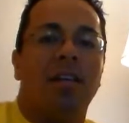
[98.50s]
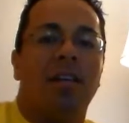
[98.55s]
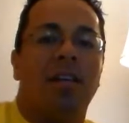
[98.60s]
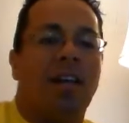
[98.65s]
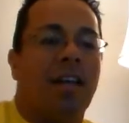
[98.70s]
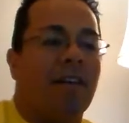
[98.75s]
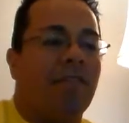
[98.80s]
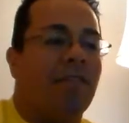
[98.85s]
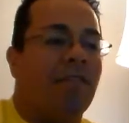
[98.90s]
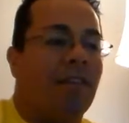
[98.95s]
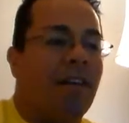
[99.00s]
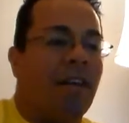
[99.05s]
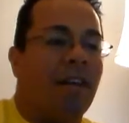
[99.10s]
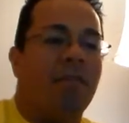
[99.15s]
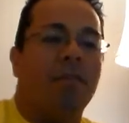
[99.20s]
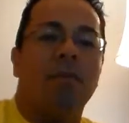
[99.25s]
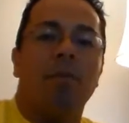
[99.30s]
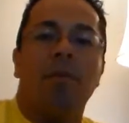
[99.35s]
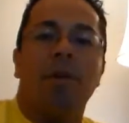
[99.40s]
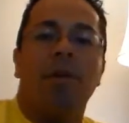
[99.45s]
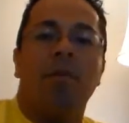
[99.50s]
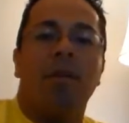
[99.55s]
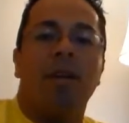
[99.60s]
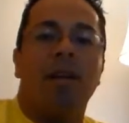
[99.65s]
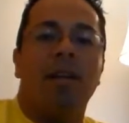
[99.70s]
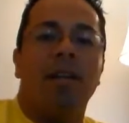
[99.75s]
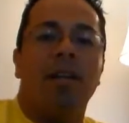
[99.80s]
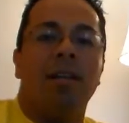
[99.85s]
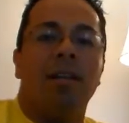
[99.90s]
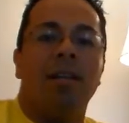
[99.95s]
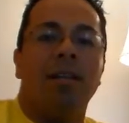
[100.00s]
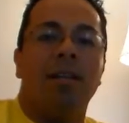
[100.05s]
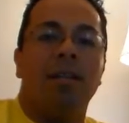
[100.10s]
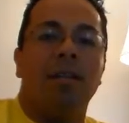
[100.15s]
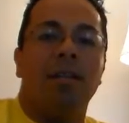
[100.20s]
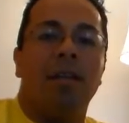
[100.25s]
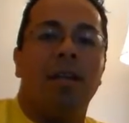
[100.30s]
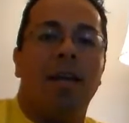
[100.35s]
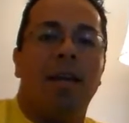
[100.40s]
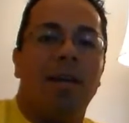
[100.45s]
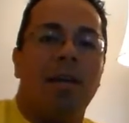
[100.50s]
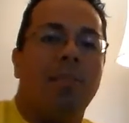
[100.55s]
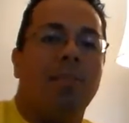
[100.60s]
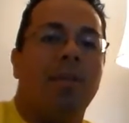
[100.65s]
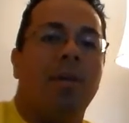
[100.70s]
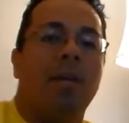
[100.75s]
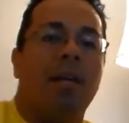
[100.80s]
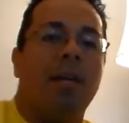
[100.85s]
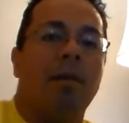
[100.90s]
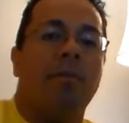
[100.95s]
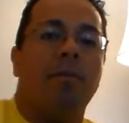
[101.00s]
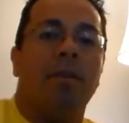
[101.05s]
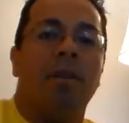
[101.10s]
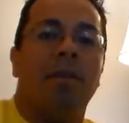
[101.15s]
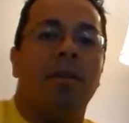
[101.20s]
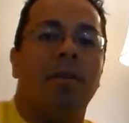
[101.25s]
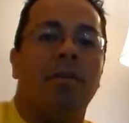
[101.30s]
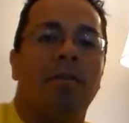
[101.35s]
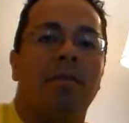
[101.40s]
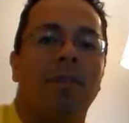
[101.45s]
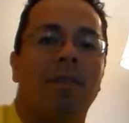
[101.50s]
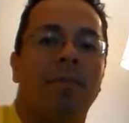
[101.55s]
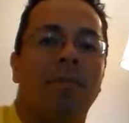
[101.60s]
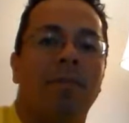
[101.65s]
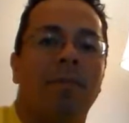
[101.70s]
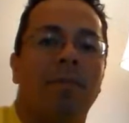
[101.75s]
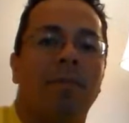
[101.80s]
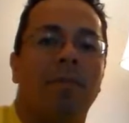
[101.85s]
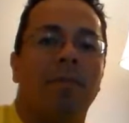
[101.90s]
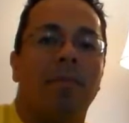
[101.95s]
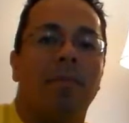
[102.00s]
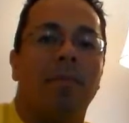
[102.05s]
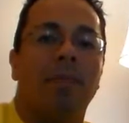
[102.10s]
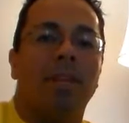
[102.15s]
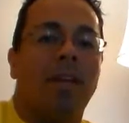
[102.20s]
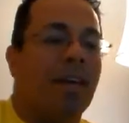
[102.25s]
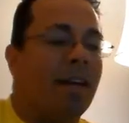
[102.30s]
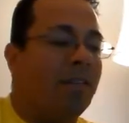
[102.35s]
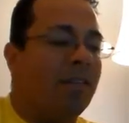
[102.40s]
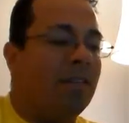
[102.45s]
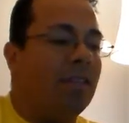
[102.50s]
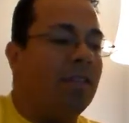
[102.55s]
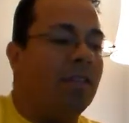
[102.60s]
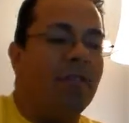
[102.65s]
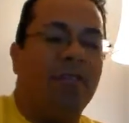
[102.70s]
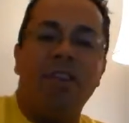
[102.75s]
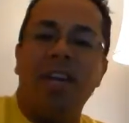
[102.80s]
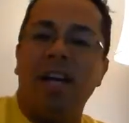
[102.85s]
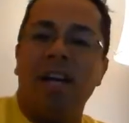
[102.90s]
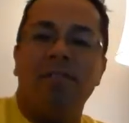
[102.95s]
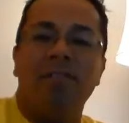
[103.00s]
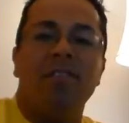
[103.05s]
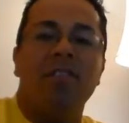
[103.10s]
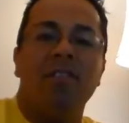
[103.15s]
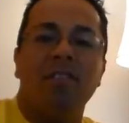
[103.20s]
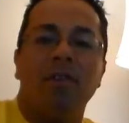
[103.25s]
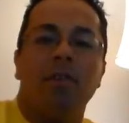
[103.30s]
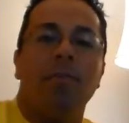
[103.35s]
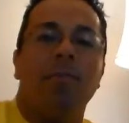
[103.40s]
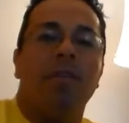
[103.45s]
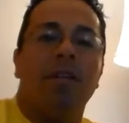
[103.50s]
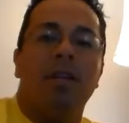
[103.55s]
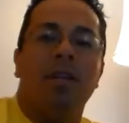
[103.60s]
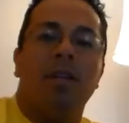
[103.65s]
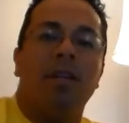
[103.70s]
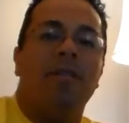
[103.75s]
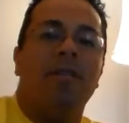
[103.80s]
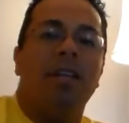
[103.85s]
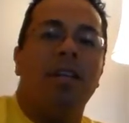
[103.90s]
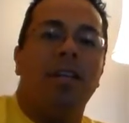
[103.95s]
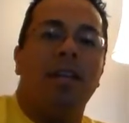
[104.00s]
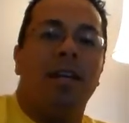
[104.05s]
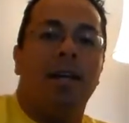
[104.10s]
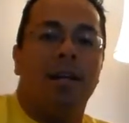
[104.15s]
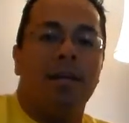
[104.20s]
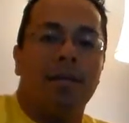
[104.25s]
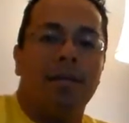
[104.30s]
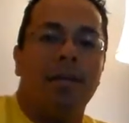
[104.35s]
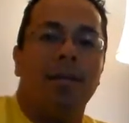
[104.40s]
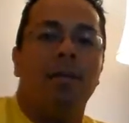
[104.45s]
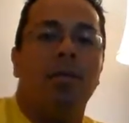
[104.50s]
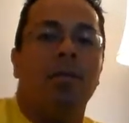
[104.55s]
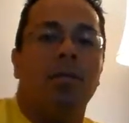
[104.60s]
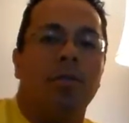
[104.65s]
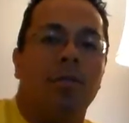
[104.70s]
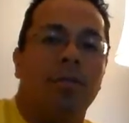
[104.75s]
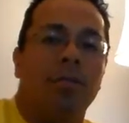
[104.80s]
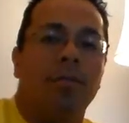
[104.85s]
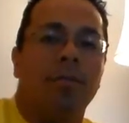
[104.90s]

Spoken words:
and I've never regretted any minute of it. I've loved every single minute of it, and I still do.